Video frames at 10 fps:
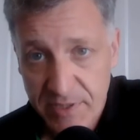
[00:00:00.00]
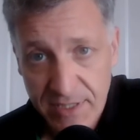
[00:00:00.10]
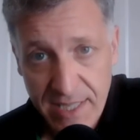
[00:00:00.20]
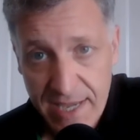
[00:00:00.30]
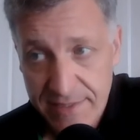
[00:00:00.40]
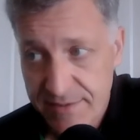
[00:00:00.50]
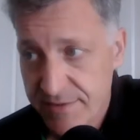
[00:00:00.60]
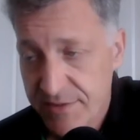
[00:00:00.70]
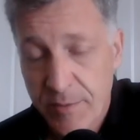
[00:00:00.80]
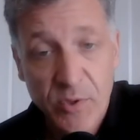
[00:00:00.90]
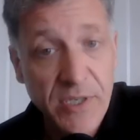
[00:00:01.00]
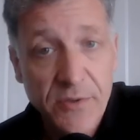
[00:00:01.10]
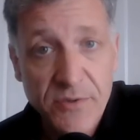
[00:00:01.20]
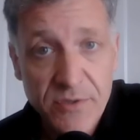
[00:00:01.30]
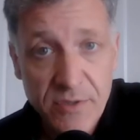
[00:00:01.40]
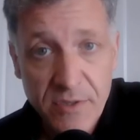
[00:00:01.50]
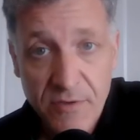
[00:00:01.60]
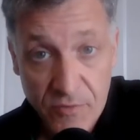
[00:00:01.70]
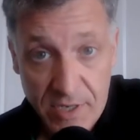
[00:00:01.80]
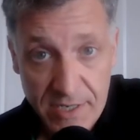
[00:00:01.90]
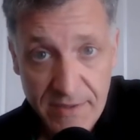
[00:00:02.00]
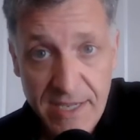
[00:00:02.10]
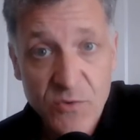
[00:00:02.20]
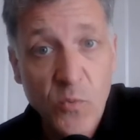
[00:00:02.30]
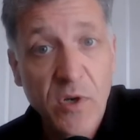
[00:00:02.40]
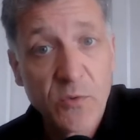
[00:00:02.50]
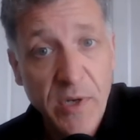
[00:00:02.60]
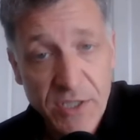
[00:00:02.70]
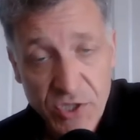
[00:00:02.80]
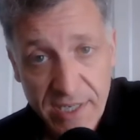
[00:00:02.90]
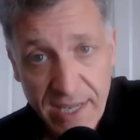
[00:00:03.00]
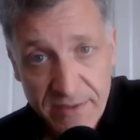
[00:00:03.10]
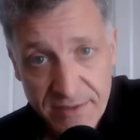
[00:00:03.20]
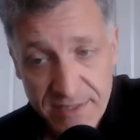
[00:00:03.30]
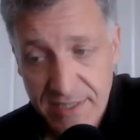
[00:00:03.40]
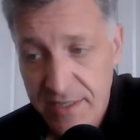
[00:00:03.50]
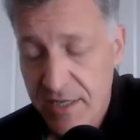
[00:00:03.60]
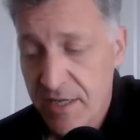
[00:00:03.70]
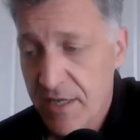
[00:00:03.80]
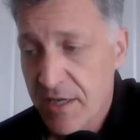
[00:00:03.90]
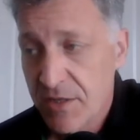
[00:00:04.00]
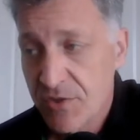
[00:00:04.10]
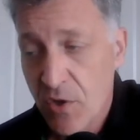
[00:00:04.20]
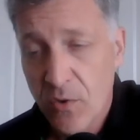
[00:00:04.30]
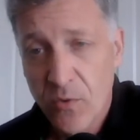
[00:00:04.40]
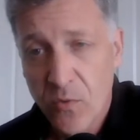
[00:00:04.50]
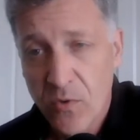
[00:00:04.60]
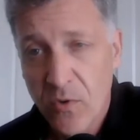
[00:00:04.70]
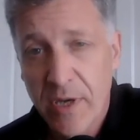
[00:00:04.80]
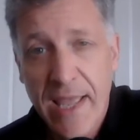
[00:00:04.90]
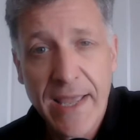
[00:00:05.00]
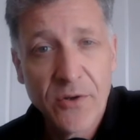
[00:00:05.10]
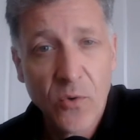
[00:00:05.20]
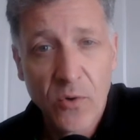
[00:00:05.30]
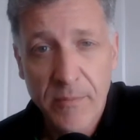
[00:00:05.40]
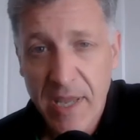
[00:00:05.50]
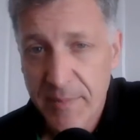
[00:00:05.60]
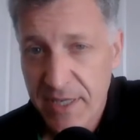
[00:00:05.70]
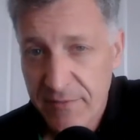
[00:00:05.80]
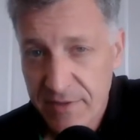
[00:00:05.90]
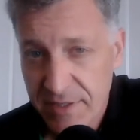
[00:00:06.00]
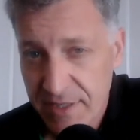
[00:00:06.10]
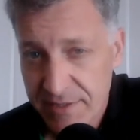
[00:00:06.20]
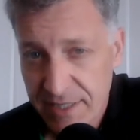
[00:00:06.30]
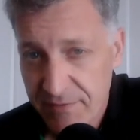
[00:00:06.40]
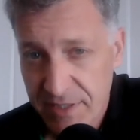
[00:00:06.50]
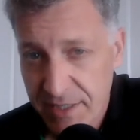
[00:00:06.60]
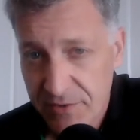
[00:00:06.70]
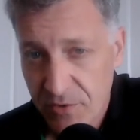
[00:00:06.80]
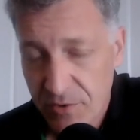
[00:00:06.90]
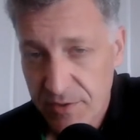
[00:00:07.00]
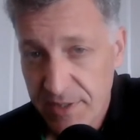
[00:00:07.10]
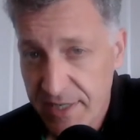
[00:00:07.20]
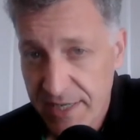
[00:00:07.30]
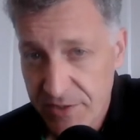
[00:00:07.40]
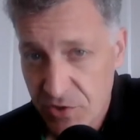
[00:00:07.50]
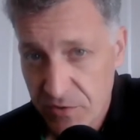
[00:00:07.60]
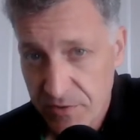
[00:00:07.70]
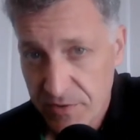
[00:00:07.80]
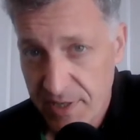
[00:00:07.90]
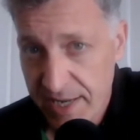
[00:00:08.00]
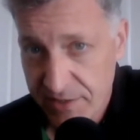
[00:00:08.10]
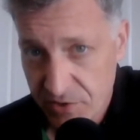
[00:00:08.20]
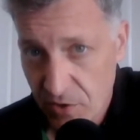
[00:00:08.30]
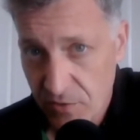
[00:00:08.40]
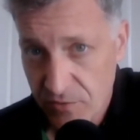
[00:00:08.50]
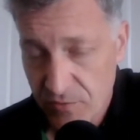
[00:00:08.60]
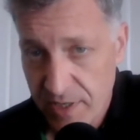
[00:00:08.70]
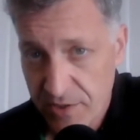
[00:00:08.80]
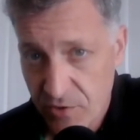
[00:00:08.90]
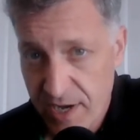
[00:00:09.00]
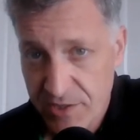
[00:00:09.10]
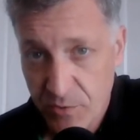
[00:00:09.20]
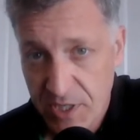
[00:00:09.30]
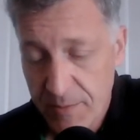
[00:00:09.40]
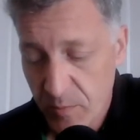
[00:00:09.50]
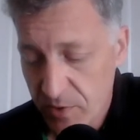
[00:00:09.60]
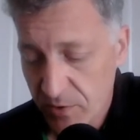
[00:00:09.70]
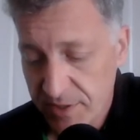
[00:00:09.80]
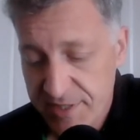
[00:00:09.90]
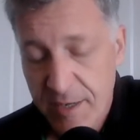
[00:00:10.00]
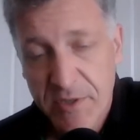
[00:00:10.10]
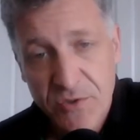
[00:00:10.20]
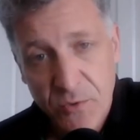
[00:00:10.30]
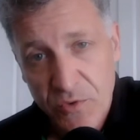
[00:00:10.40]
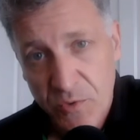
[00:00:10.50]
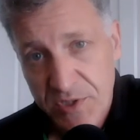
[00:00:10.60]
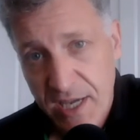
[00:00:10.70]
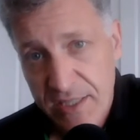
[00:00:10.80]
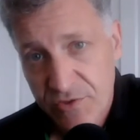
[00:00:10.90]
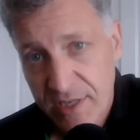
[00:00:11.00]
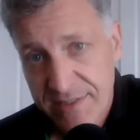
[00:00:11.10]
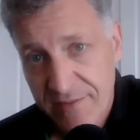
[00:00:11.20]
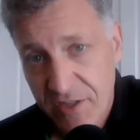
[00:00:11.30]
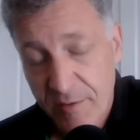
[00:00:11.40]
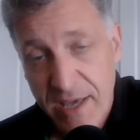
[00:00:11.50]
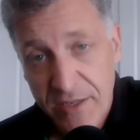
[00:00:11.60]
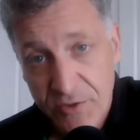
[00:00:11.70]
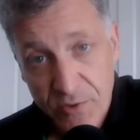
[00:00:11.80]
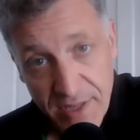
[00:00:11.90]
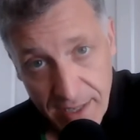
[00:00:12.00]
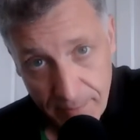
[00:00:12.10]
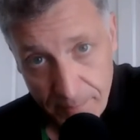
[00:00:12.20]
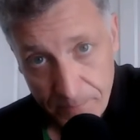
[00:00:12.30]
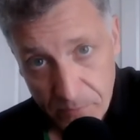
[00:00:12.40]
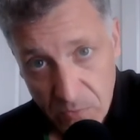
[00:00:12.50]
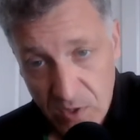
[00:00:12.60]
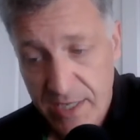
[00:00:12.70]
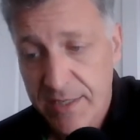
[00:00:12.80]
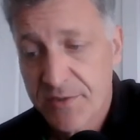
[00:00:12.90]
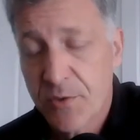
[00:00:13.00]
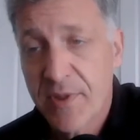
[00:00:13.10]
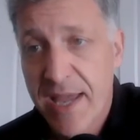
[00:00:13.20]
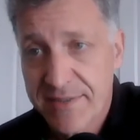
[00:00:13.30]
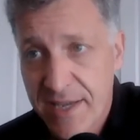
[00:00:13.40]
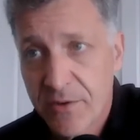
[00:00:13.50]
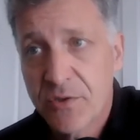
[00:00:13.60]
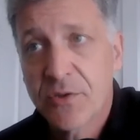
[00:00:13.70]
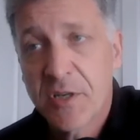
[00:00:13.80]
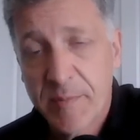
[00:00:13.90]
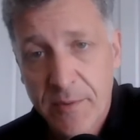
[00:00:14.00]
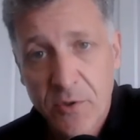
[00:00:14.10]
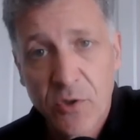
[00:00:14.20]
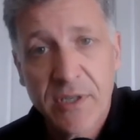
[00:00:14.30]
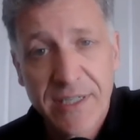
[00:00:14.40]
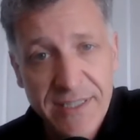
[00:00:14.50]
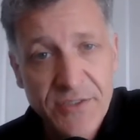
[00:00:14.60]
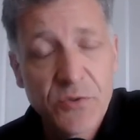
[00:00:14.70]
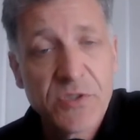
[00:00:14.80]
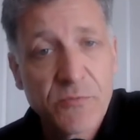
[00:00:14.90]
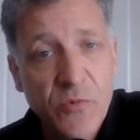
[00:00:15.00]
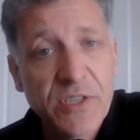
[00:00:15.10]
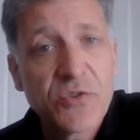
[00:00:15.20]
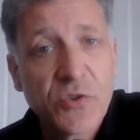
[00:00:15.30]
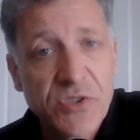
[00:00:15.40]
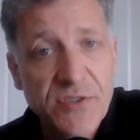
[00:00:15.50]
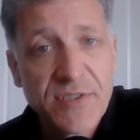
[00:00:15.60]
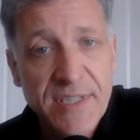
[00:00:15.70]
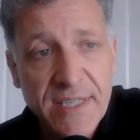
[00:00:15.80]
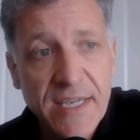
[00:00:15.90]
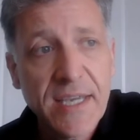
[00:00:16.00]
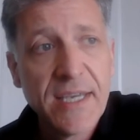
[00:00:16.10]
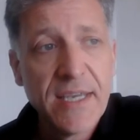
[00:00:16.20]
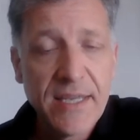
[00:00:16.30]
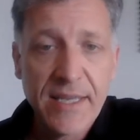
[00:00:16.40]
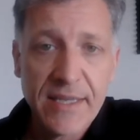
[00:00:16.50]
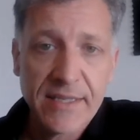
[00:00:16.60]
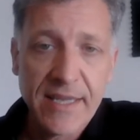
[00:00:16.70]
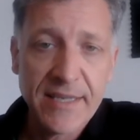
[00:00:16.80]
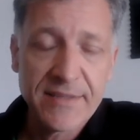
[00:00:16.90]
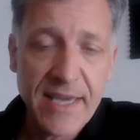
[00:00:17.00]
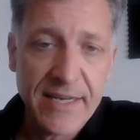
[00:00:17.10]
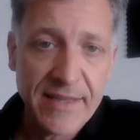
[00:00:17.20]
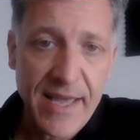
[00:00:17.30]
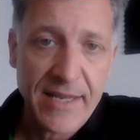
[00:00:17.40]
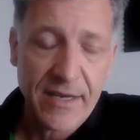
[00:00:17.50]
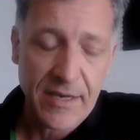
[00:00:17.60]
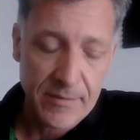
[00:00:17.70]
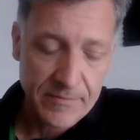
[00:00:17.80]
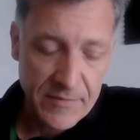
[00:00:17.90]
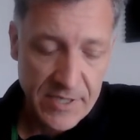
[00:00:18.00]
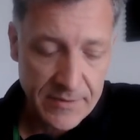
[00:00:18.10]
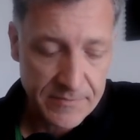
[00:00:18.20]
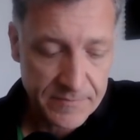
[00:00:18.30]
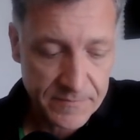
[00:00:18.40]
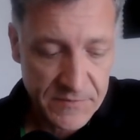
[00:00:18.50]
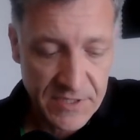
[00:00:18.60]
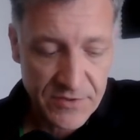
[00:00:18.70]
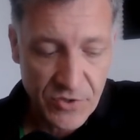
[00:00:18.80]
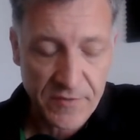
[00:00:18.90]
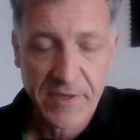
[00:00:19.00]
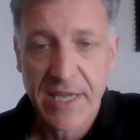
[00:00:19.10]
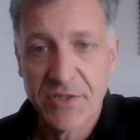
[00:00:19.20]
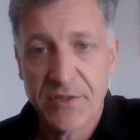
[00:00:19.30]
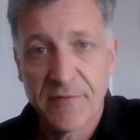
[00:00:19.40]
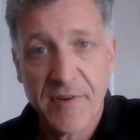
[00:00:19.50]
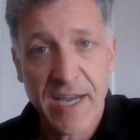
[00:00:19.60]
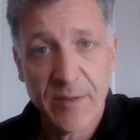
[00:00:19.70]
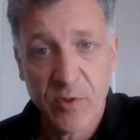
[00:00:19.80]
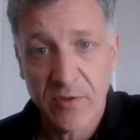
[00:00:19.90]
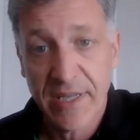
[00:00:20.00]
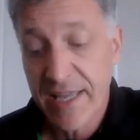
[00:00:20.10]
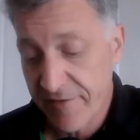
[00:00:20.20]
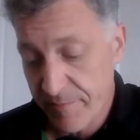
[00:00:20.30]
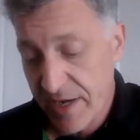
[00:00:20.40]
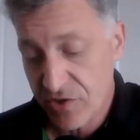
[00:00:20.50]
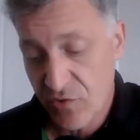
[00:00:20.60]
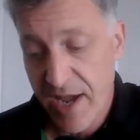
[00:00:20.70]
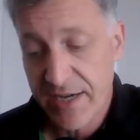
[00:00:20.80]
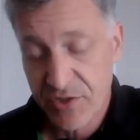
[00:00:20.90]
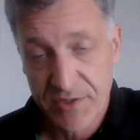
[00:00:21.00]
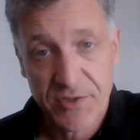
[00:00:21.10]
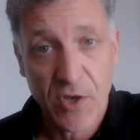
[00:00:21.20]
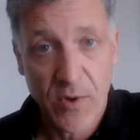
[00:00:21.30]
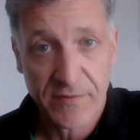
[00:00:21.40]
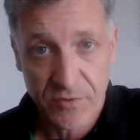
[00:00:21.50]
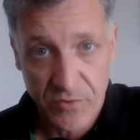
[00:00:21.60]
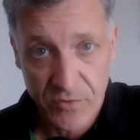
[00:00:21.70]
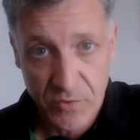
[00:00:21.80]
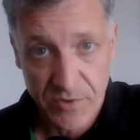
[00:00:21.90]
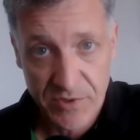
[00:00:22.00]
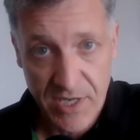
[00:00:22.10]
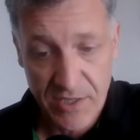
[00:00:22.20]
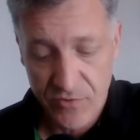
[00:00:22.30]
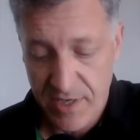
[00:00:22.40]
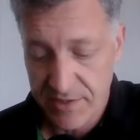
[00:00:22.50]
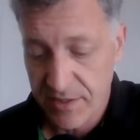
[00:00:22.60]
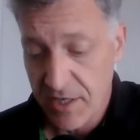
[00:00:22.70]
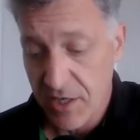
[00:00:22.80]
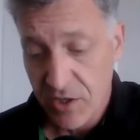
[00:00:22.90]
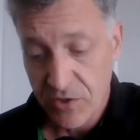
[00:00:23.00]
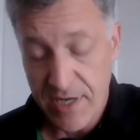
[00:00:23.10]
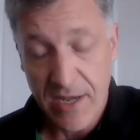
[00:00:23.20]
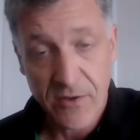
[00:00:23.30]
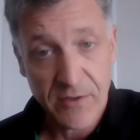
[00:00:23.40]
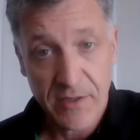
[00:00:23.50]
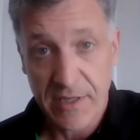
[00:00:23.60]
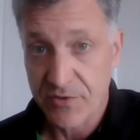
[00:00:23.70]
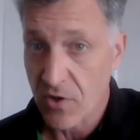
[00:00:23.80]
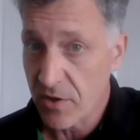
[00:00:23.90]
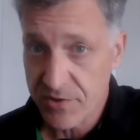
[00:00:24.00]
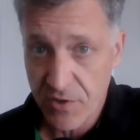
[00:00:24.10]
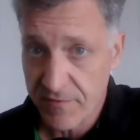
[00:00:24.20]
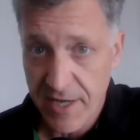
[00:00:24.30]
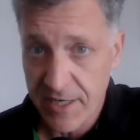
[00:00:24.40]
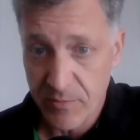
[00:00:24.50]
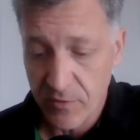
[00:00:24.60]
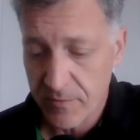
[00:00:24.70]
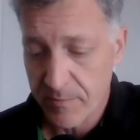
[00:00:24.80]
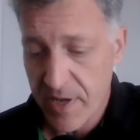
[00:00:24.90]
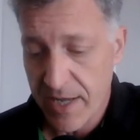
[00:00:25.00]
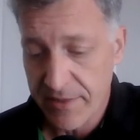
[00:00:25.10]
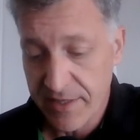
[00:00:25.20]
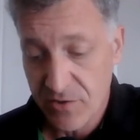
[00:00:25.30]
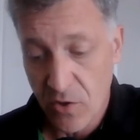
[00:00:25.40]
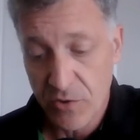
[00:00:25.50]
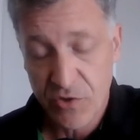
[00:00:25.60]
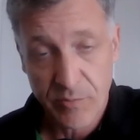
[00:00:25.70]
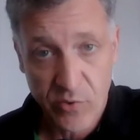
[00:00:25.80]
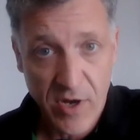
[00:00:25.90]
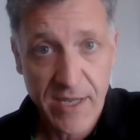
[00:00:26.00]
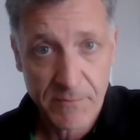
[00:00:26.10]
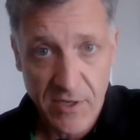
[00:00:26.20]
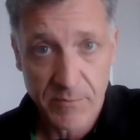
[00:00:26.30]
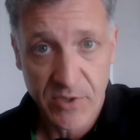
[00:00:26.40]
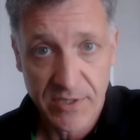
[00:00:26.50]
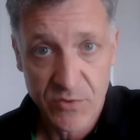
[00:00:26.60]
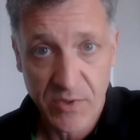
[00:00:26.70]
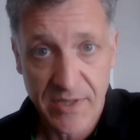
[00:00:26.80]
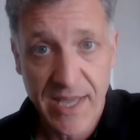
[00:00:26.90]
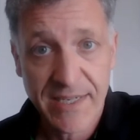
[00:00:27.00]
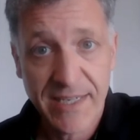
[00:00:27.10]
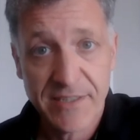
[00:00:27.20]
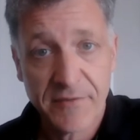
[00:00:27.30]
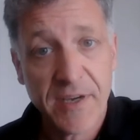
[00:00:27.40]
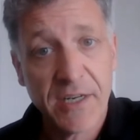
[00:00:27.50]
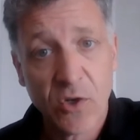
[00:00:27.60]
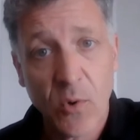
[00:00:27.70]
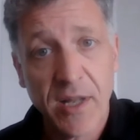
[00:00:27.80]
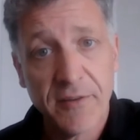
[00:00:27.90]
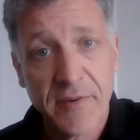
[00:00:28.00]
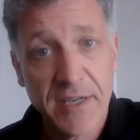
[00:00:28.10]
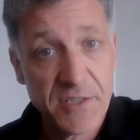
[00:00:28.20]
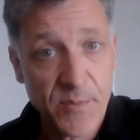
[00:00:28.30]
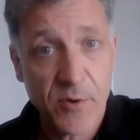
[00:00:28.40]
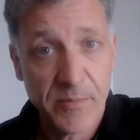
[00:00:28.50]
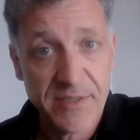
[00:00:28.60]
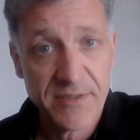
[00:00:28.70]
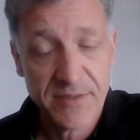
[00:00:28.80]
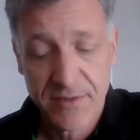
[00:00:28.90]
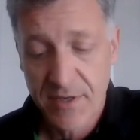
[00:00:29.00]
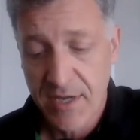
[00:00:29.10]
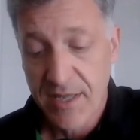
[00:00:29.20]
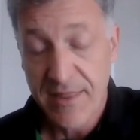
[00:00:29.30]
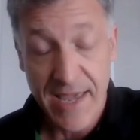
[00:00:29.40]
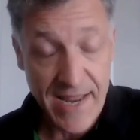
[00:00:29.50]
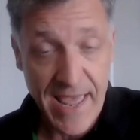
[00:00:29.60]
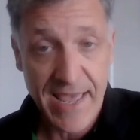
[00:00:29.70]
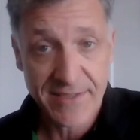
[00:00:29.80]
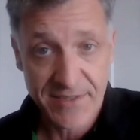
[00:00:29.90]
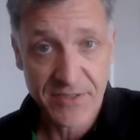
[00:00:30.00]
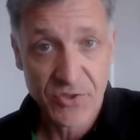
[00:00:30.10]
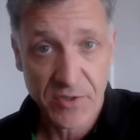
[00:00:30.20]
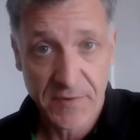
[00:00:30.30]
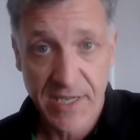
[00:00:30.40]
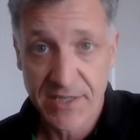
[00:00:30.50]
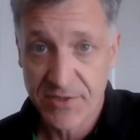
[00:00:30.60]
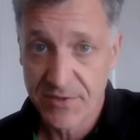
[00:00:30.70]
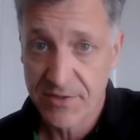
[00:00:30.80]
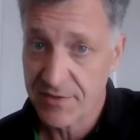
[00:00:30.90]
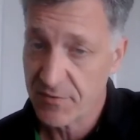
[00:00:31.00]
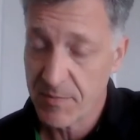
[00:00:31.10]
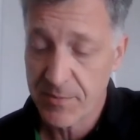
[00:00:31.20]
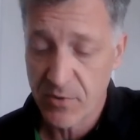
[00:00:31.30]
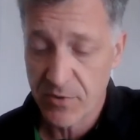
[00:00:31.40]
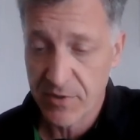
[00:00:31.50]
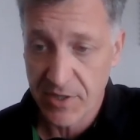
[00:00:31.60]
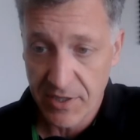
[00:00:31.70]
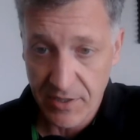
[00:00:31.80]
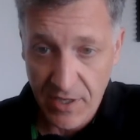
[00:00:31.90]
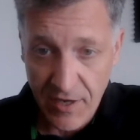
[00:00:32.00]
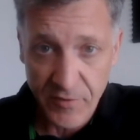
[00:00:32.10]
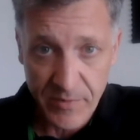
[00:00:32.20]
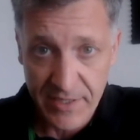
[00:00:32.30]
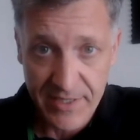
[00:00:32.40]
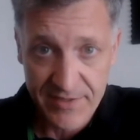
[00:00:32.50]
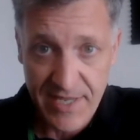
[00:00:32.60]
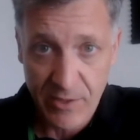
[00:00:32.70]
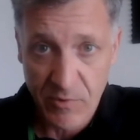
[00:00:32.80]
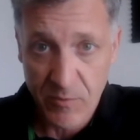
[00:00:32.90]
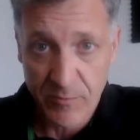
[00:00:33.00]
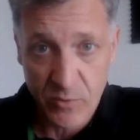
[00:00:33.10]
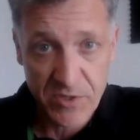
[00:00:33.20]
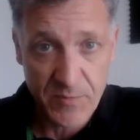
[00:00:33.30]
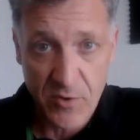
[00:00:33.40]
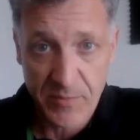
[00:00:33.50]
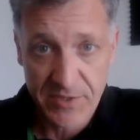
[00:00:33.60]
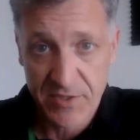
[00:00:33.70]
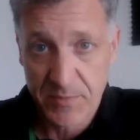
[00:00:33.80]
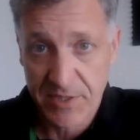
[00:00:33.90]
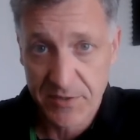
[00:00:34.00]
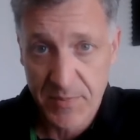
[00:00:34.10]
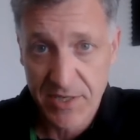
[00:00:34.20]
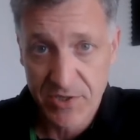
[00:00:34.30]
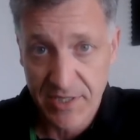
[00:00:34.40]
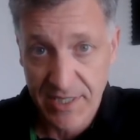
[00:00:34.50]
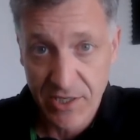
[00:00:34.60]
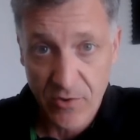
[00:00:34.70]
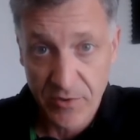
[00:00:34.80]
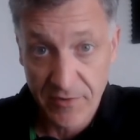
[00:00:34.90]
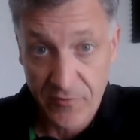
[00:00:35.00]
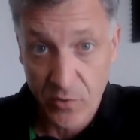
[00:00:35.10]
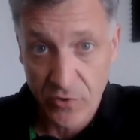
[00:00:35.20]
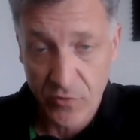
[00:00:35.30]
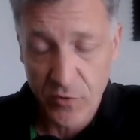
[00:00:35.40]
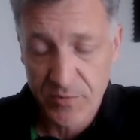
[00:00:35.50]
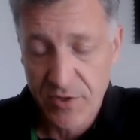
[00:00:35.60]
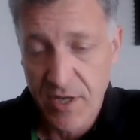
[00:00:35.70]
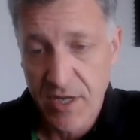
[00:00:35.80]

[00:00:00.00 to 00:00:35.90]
in the last couple years? Right, that's one way to check out and see. So, uh, and or maybe even it's even in your niche, your NAICS codes, right? Your actual capabilities. How many sole source contracts have come out under them? Okay, so that's how you're going to be able to look and at least do some research and see is getting that um, um, certification viable if my strategy is to go after sole source contracting. Now, it's also viable by these larger prime companies when they need to find a qualified small business that has these certifications. Because remember, the government is saying we want more small business participation, and here are the four groups.